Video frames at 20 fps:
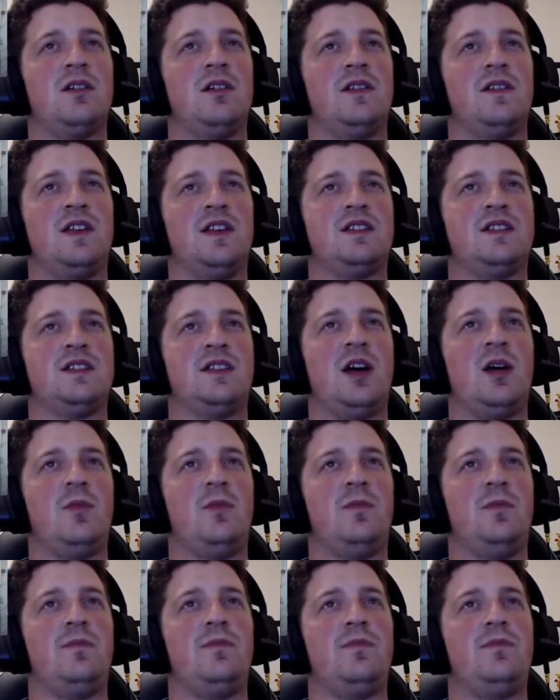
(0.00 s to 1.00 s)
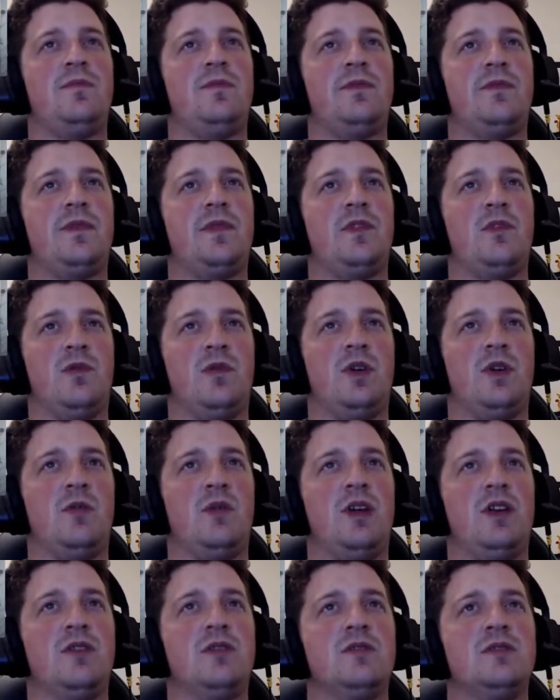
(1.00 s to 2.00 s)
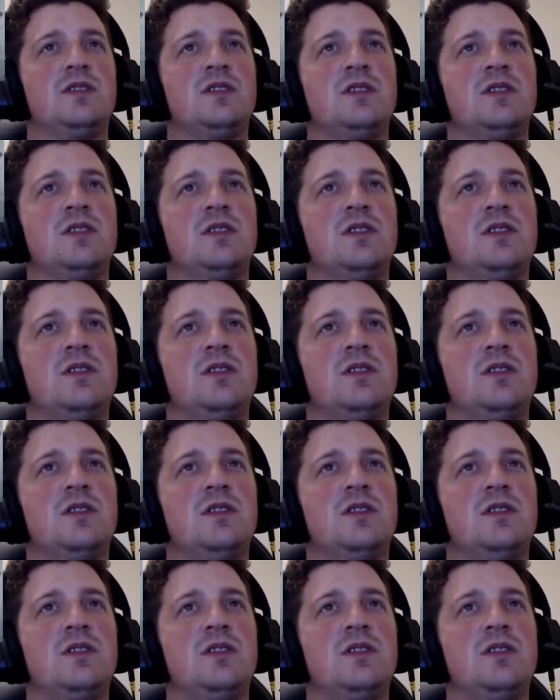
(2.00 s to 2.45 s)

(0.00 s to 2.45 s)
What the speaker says: and that's tub the rear wheels.